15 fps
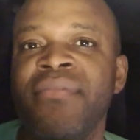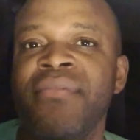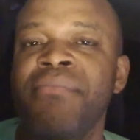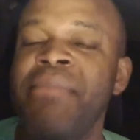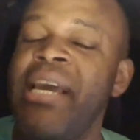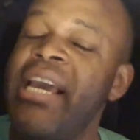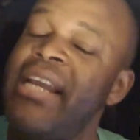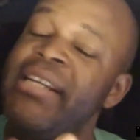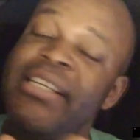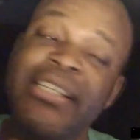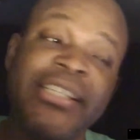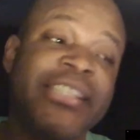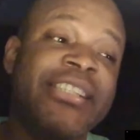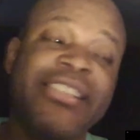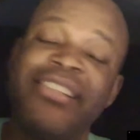Man, this
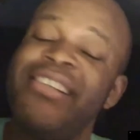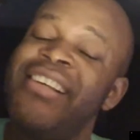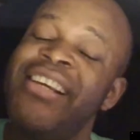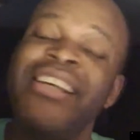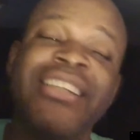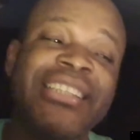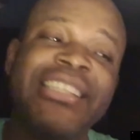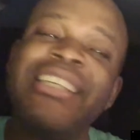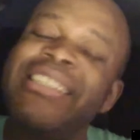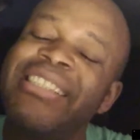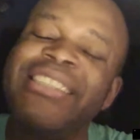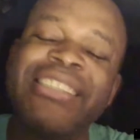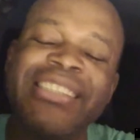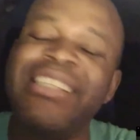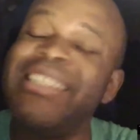is this
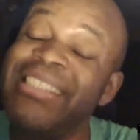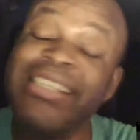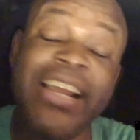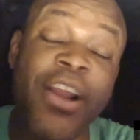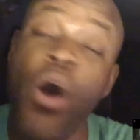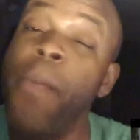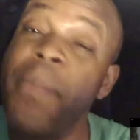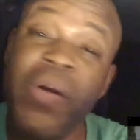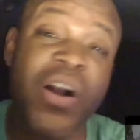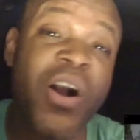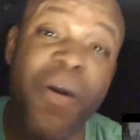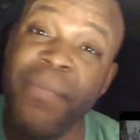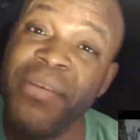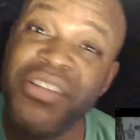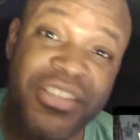is this is an up and
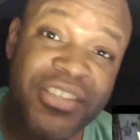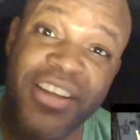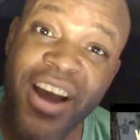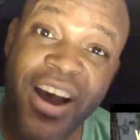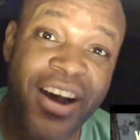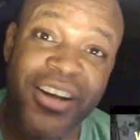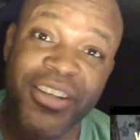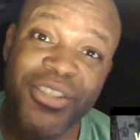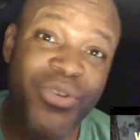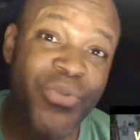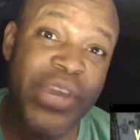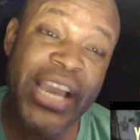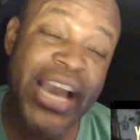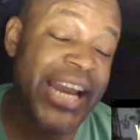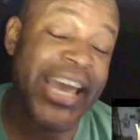coming star, so
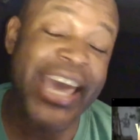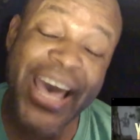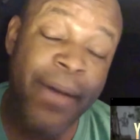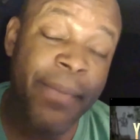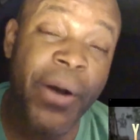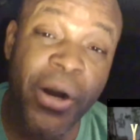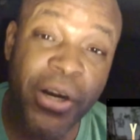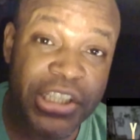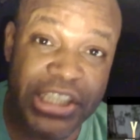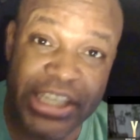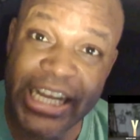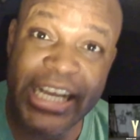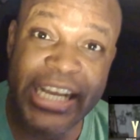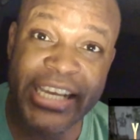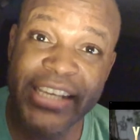we gotta help her
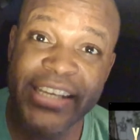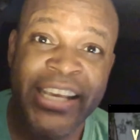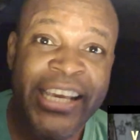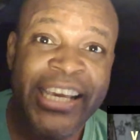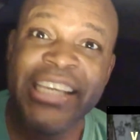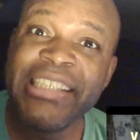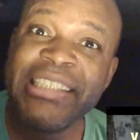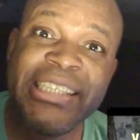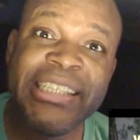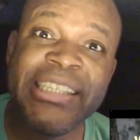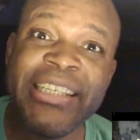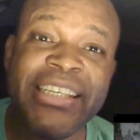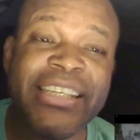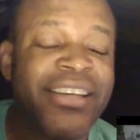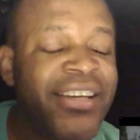shine. You
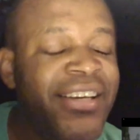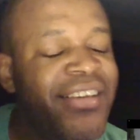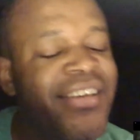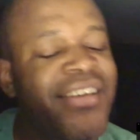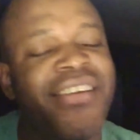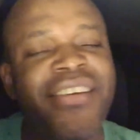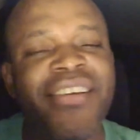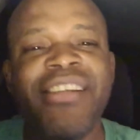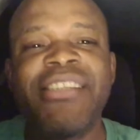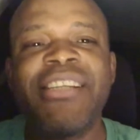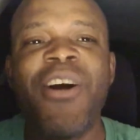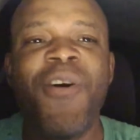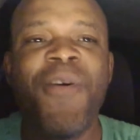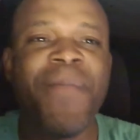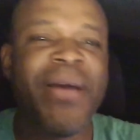dig? Let's
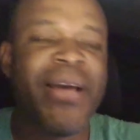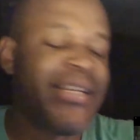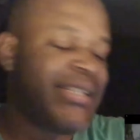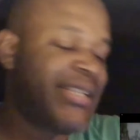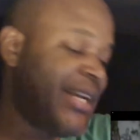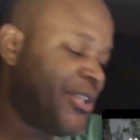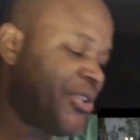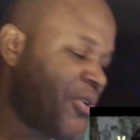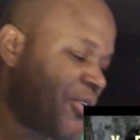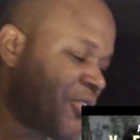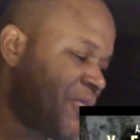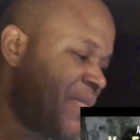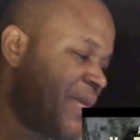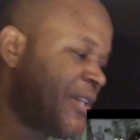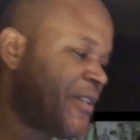go, man. Let's not talk
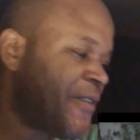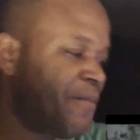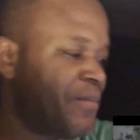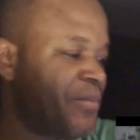too much. Okay.